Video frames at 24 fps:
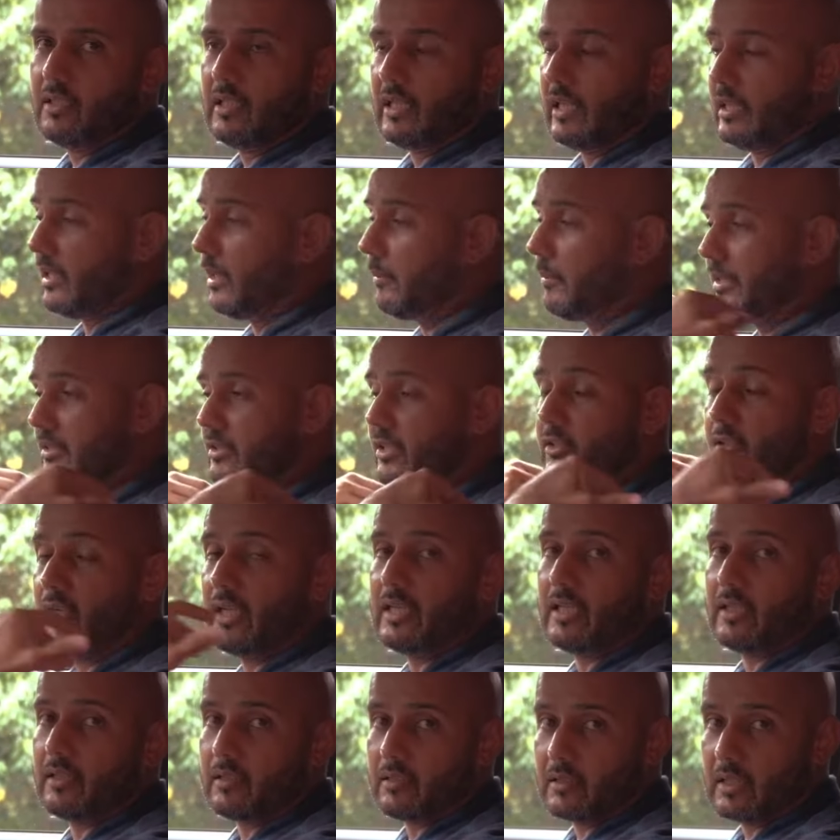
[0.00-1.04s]
And I'm actually
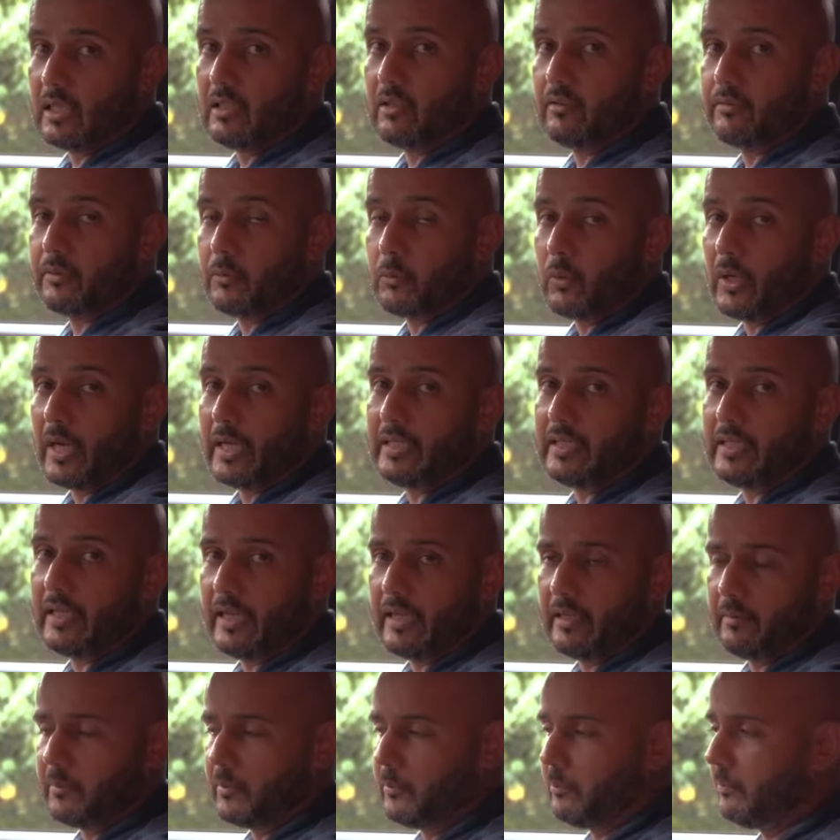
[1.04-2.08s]
kind of a wide
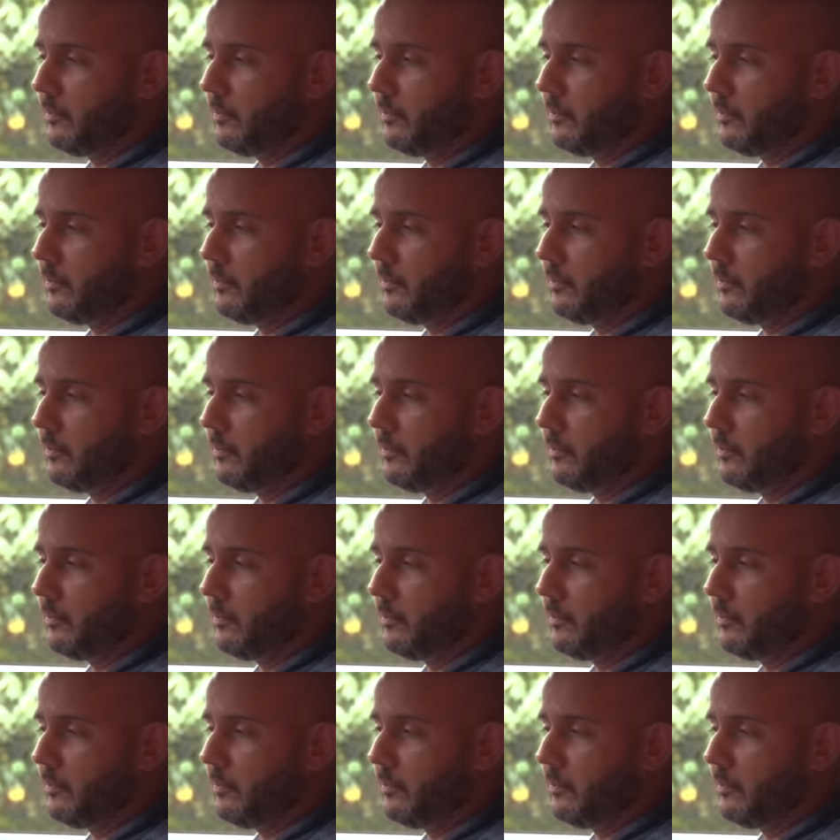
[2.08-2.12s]
guy.